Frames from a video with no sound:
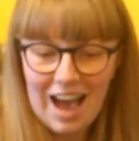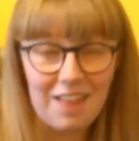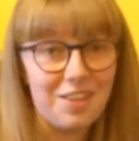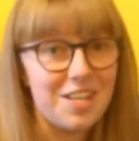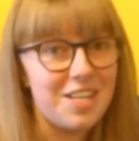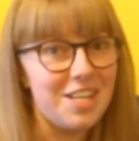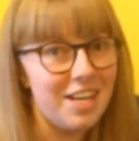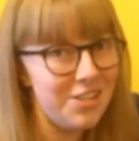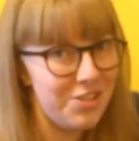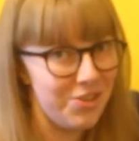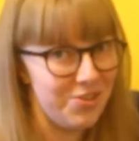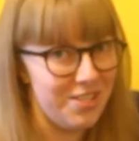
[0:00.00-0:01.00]
And they did
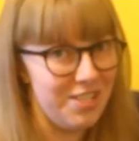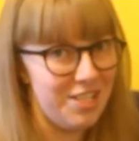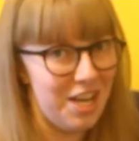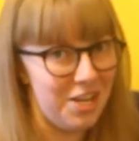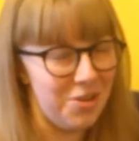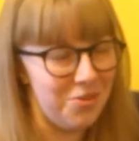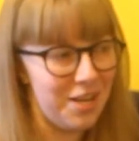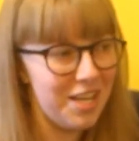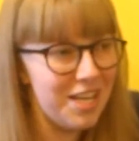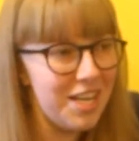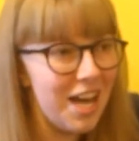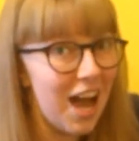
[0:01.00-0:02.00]
9 shows in January,
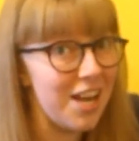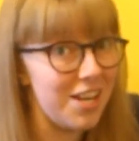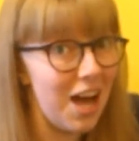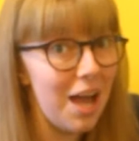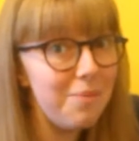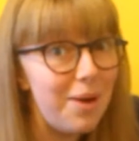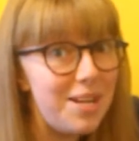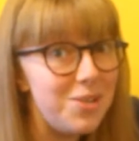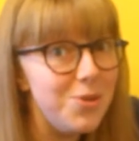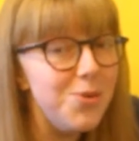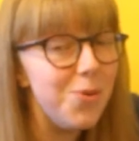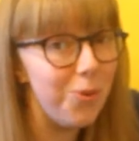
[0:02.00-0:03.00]
and I went
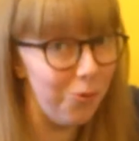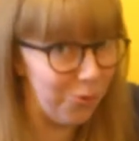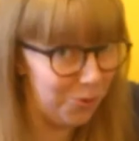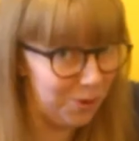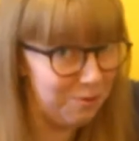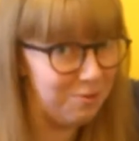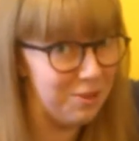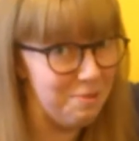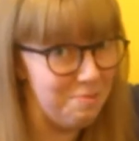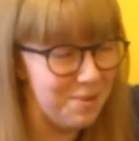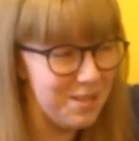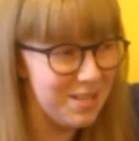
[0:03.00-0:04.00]
to all of
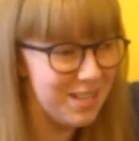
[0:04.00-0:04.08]
them.